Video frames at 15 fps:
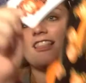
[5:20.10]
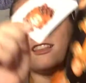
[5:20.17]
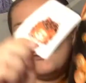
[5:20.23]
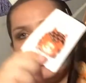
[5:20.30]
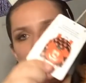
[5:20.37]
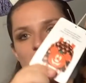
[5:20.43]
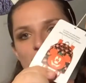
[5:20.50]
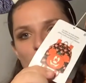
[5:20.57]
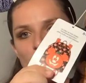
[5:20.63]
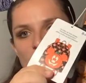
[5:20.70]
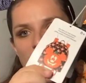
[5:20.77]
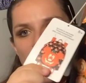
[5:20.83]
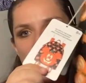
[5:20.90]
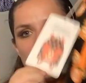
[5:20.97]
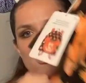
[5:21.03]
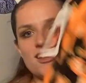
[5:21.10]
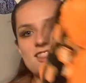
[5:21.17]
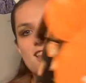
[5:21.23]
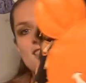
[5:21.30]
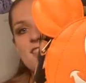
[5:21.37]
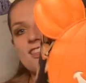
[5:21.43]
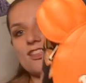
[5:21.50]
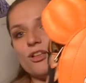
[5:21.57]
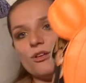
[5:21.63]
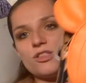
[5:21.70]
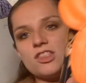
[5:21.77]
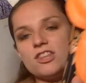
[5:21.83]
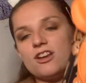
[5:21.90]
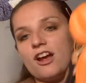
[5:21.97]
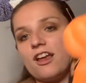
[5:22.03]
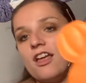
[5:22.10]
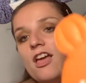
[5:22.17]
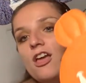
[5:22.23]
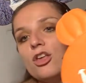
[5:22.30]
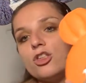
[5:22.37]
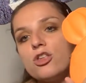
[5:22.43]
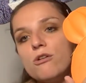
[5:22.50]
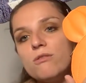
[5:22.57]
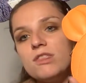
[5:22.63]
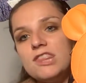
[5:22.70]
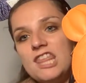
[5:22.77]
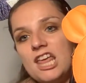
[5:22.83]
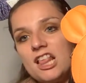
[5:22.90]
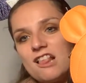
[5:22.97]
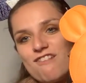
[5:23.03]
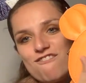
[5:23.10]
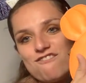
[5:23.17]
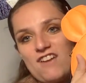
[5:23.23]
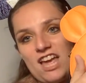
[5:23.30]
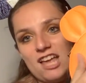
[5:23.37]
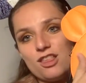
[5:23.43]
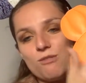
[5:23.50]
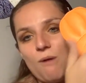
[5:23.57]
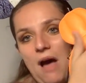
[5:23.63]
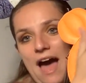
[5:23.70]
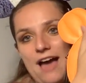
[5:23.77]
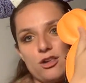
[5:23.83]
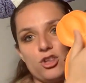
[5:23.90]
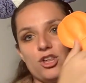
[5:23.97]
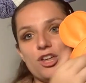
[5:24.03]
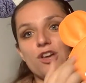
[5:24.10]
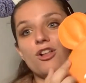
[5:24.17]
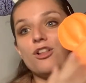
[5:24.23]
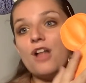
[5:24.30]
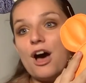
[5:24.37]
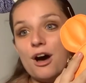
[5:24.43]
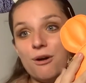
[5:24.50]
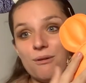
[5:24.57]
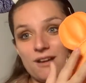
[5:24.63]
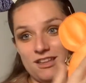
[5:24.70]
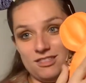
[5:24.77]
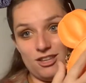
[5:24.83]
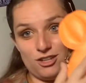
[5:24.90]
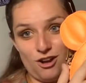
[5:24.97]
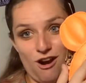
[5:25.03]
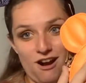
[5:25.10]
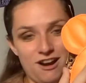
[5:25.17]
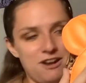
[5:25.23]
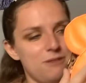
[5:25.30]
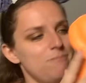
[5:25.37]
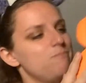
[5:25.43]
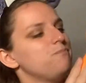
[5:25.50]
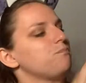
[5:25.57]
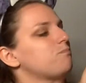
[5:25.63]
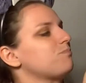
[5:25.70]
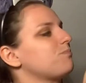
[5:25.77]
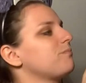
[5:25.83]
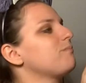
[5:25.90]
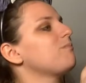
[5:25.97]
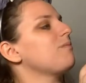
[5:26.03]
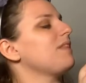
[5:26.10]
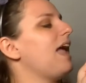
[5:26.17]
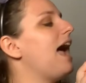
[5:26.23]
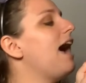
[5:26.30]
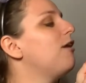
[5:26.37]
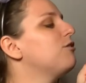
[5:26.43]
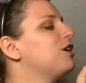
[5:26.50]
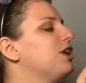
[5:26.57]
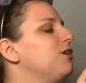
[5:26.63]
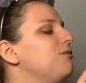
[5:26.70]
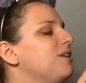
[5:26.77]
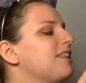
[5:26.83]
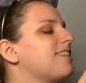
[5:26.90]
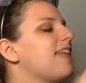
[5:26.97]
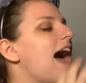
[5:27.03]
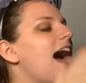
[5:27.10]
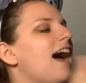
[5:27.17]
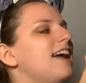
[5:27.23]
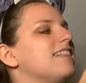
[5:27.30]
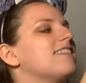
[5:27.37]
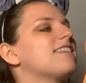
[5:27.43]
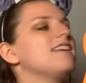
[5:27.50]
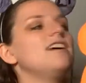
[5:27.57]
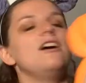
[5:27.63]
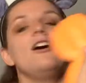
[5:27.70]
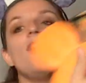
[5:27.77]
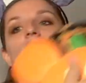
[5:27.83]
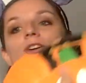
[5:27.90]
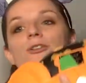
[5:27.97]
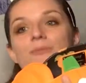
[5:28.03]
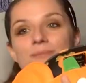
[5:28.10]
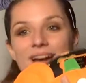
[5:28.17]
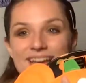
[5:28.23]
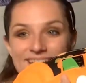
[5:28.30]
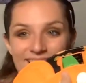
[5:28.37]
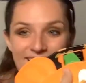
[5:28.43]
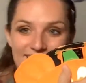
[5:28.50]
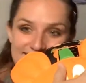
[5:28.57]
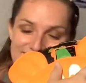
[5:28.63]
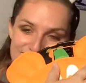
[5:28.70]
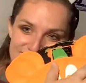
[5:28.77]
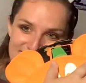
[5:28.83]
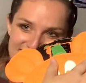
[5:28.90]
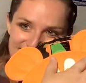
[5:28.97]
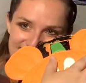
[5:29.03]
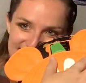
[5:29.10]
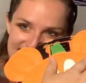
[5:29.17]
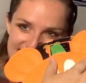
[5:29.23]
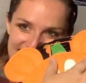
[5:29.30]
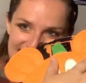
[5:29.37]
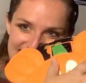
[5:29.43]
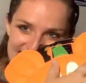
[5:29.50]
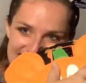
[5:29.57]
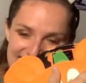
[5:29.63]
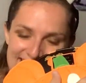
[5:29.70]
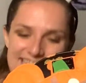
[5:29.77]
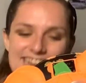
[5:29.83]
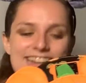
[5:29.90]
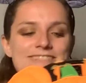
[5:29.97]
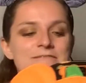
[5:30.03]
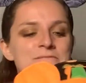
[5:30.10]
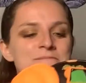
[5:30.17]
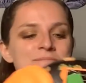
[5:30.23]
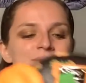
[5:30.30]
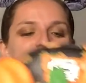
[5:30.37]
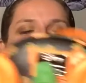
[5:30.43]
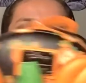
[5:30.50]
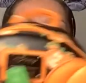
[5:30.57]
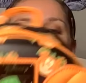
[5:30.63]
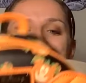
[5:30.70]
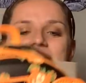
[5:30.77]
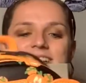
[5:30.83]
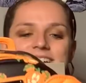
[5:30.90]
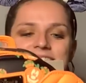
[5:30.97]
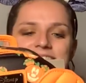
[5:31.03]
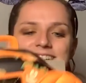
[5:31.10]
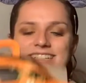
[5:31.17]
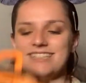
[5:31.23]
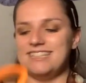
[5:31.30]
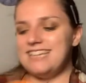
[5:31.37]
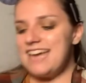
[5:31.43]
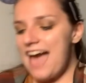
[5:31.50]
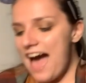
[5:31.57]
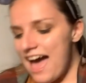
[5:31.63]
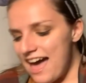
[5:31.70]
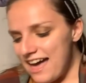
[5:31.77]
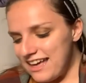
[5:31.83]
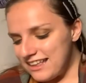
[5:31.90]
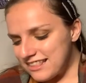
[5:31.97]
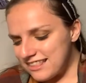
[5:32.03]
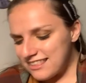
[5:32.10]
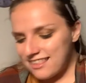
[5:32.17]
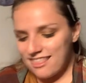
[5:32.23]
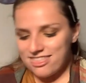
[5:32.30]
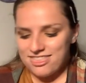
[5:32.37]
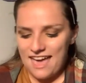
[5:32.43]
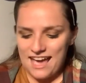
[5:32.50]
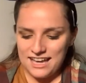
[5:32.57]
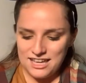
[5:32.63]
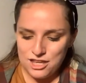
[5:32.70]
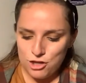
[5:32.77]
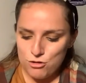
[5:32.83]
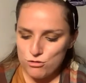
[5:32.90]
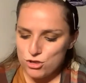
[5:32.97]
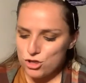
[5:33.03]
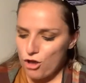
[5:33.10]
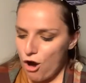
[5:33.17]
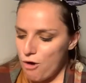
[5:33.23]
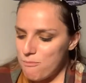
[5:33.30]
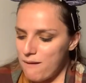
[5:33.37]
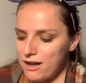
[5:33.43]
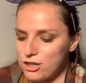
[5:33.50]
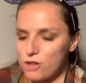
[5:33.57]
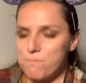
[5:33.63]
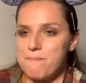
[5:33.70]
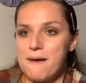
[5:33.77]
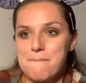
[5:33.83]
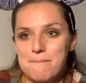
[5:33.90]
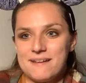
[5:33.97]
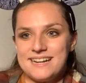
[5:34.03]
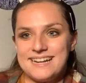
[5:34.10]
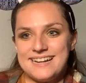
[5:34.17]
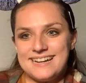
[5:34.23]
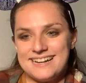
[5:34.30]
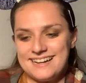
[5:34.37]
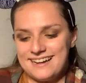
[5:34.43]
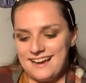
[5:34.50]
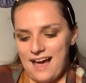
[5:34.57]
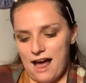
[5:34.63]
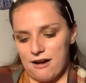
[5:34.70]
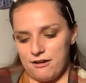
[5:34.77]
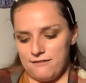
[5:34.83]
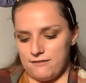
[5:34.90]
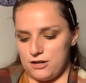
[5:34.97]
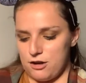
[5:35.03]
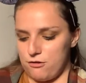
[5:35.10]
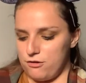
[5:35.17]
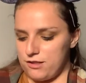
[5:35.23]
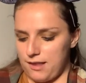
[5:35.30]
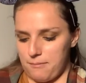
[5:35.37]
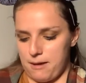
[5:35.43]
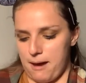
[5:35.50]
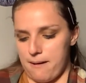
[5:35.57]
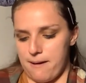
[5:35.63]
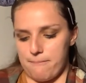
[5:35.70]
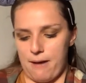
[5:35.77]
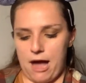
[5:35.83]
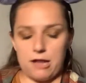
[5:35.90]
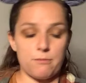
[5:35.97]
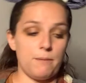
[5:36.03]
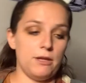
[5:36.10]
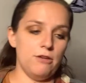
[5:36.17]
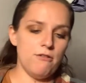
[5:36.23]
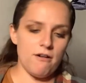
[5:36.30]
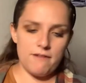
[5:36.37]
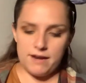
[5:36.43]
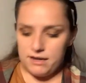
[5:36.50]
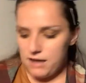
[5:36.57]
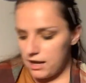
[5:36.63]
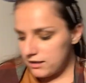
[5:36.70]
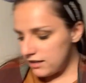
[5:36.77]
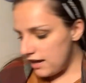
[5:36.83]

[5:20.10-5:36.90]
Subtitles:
a nice little tag on it that says glows in the dark. So this face will actually glow in the dark. How cute is that? Oh my gosh, I'm so excited. Oh, yes. Thank you so much, Bibbidi. I don't even know who sent me a box, but you already knocked it